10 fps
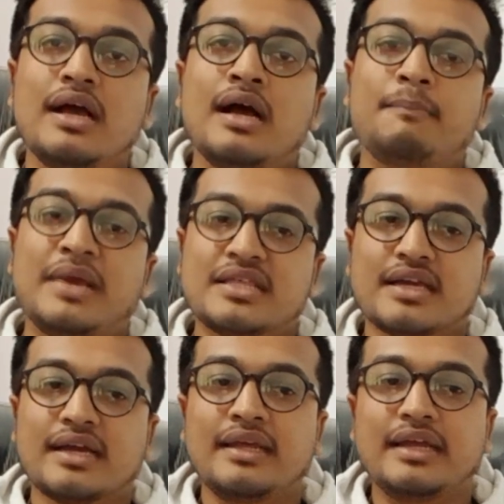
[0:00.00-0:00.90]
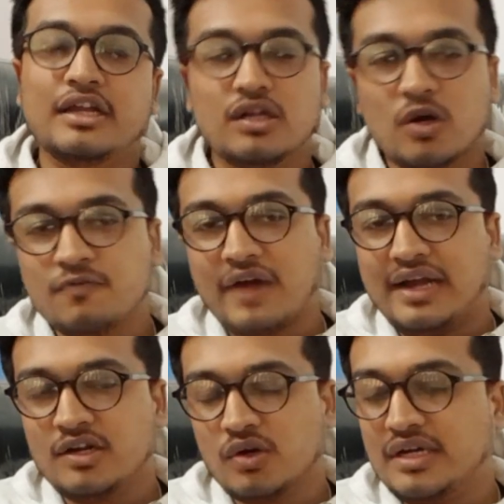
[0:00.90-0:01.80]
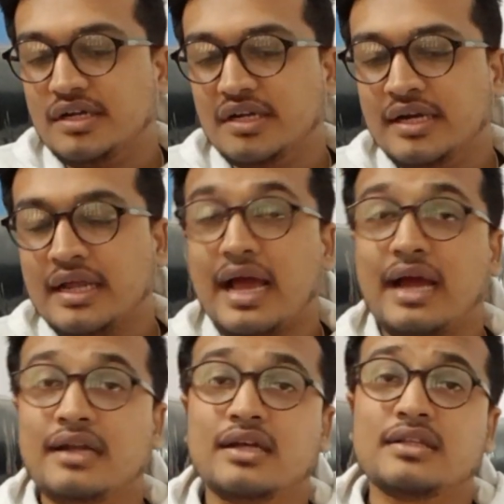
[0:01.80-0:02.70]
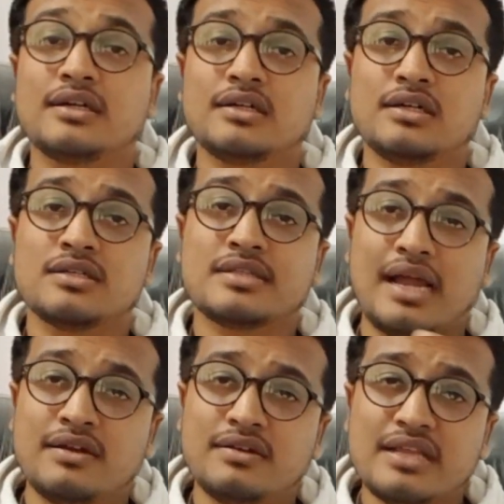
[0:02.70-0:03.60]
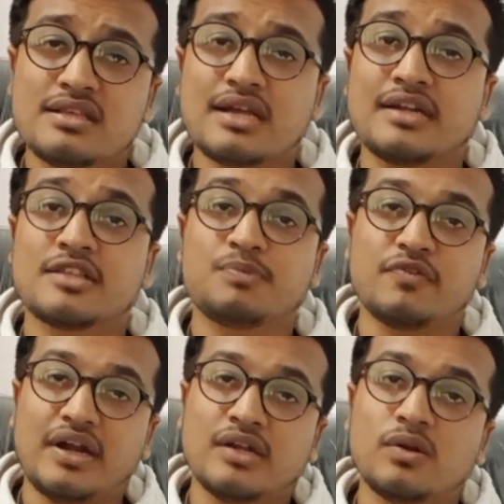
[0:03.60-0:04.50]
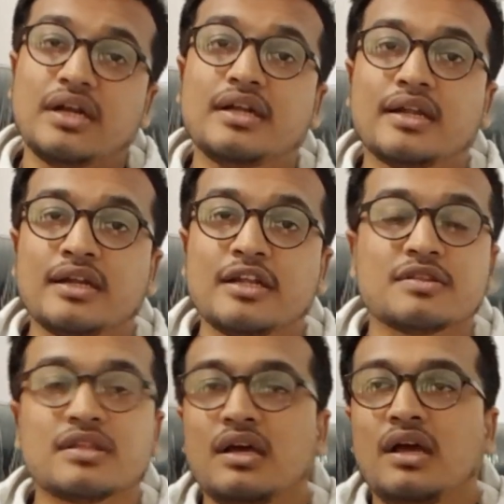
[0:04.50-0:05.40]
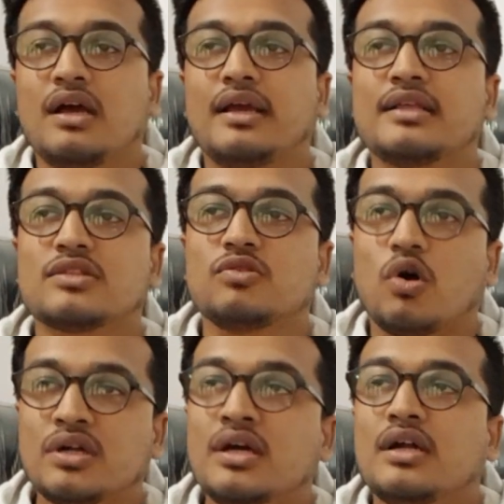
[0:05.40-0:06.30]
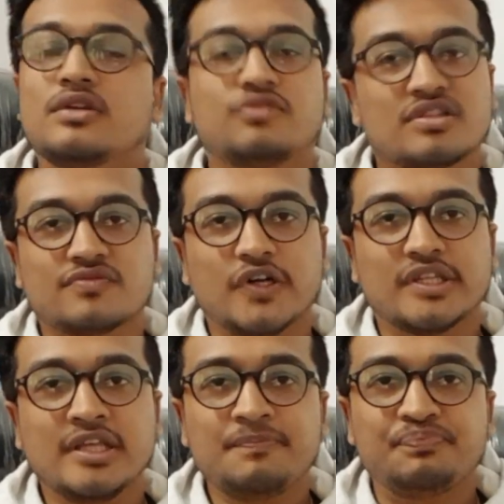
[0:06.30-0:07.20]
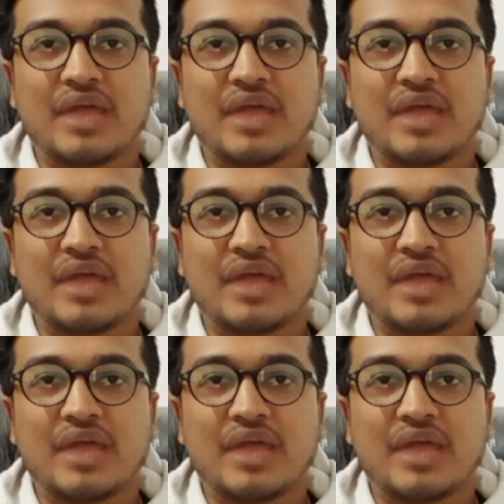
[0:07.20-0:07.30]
basically you'll not find it on internet, and the salary ranges that is provided on internet is not trustworthy.